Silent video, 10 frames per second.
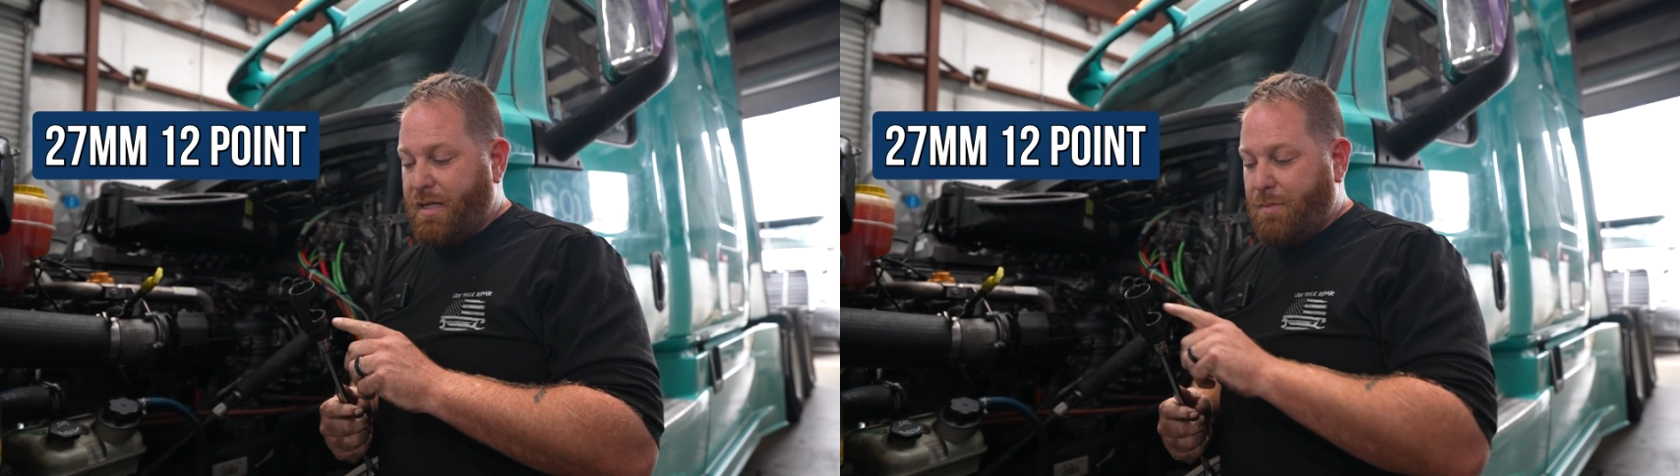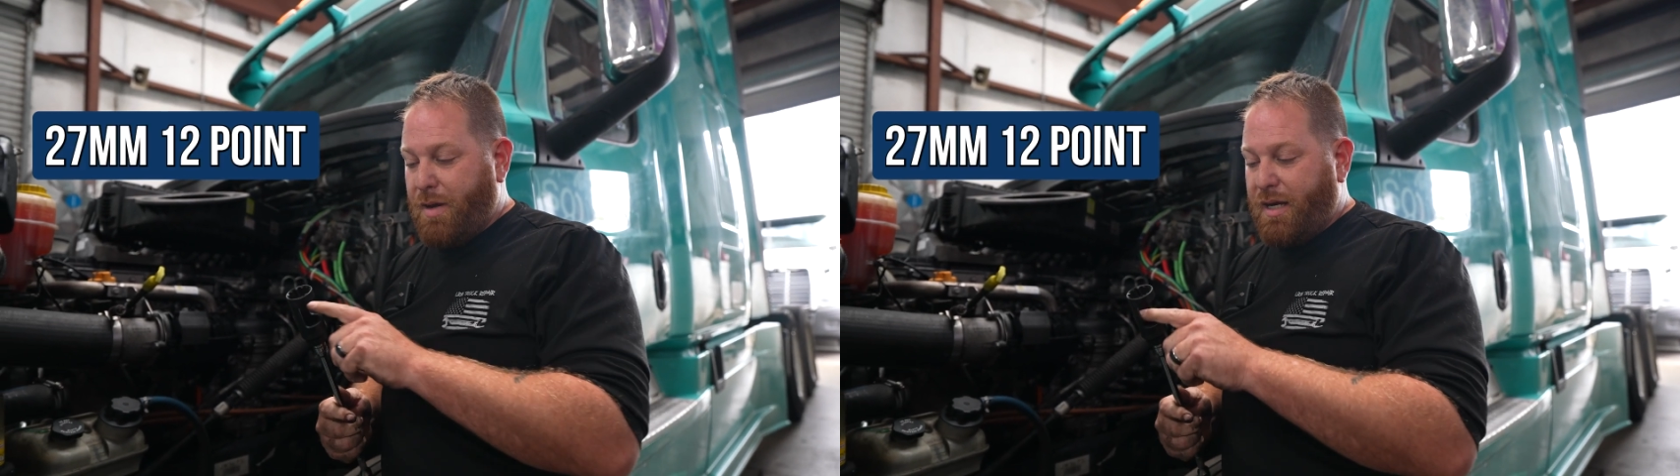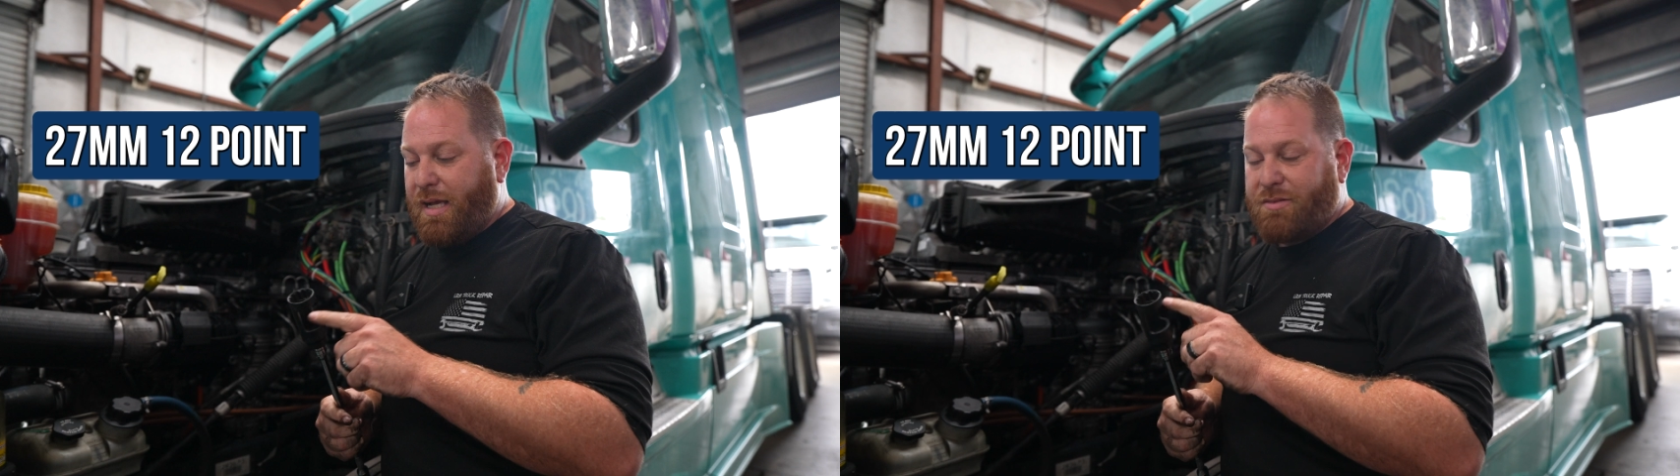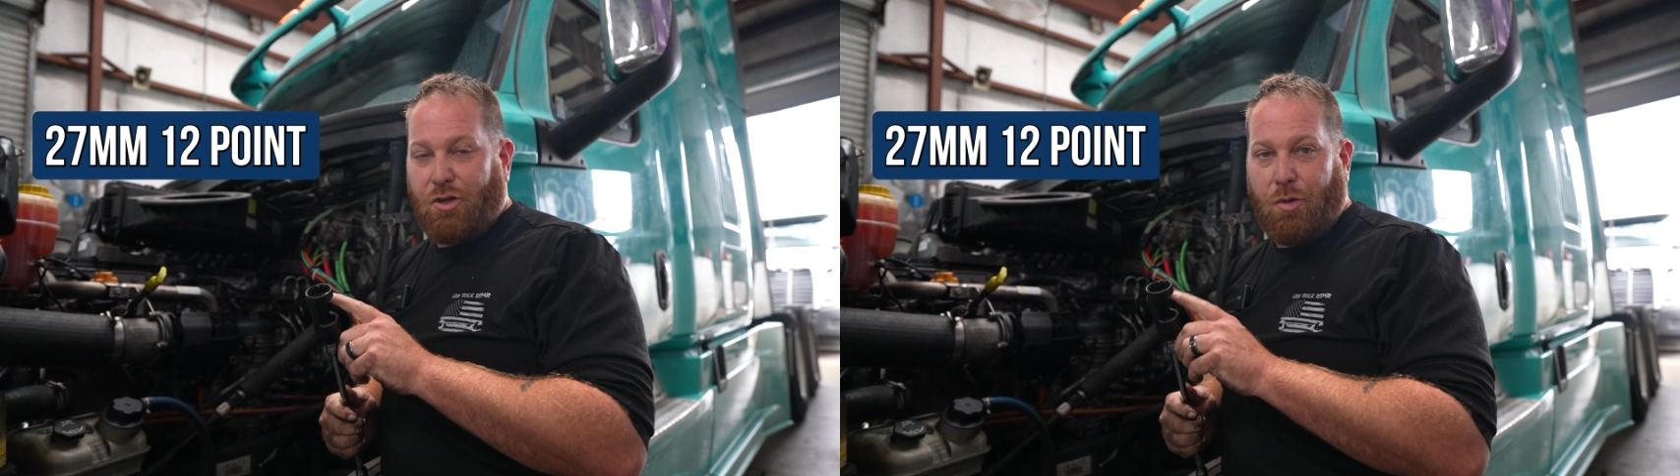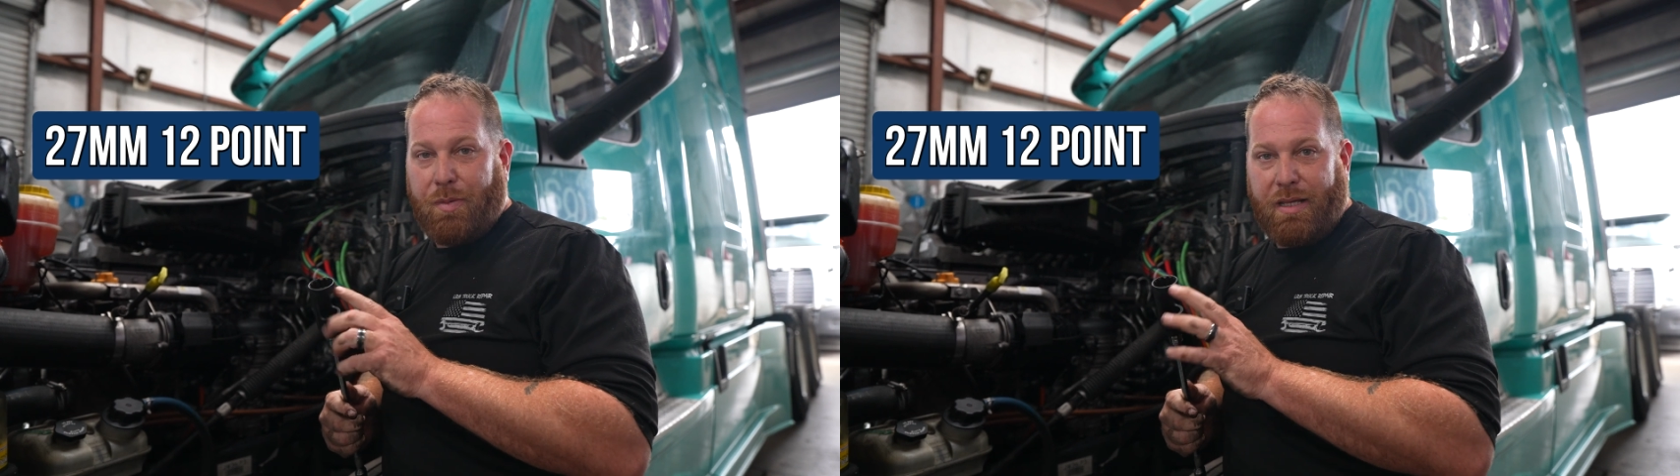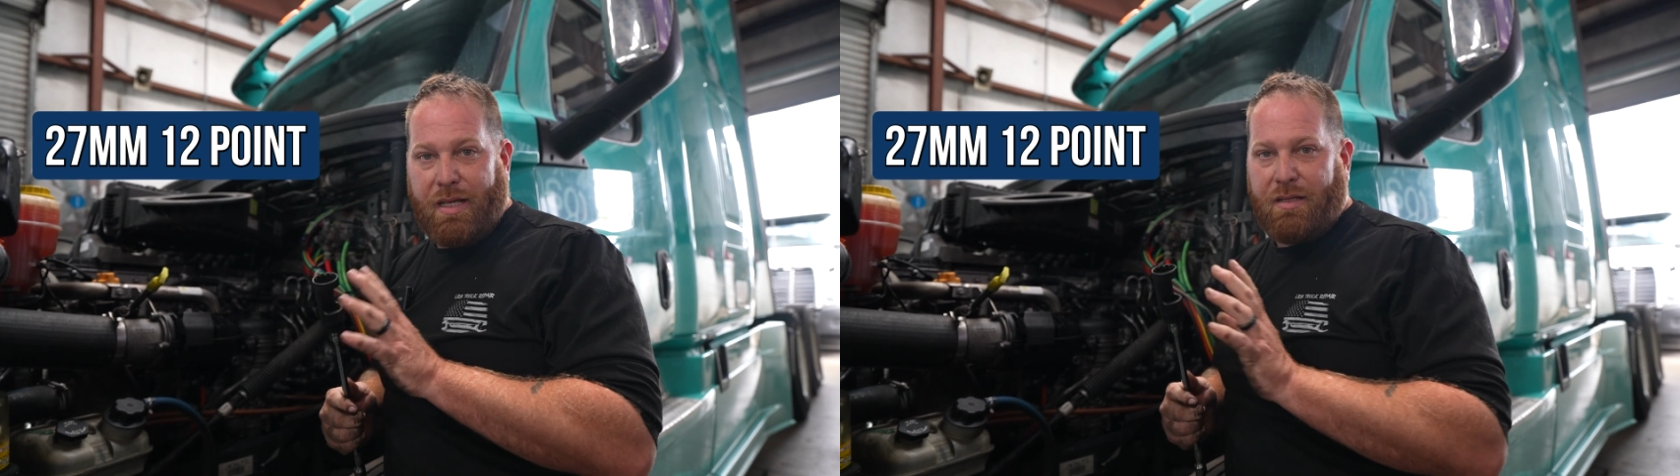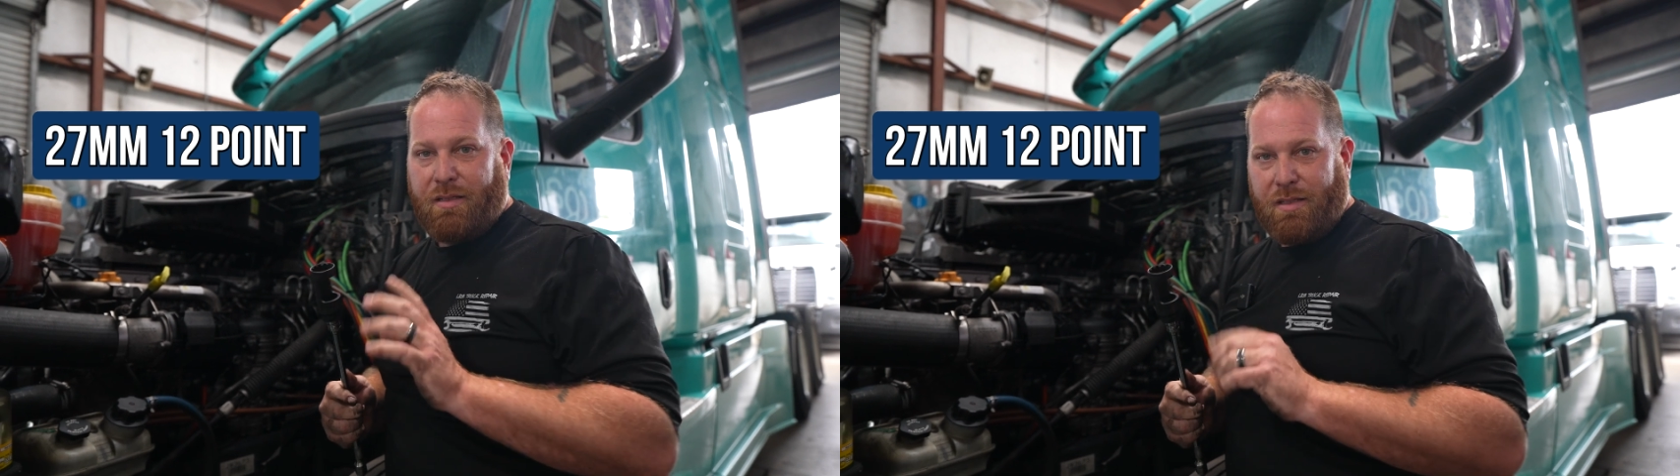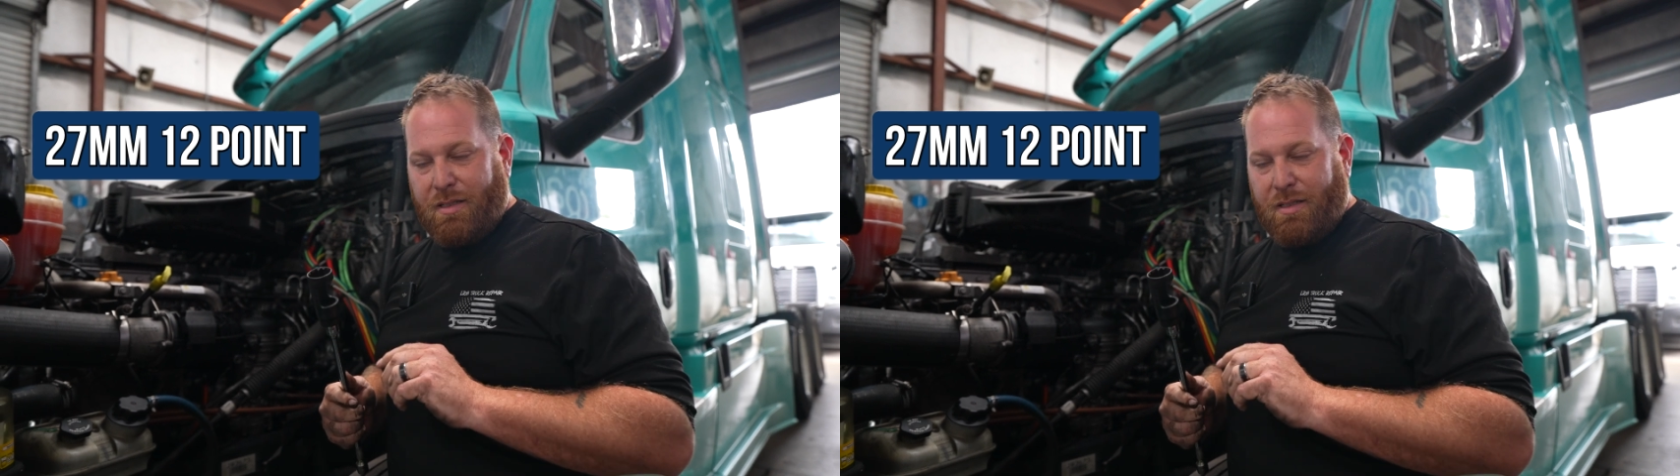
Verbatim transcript: Now mine has an open end,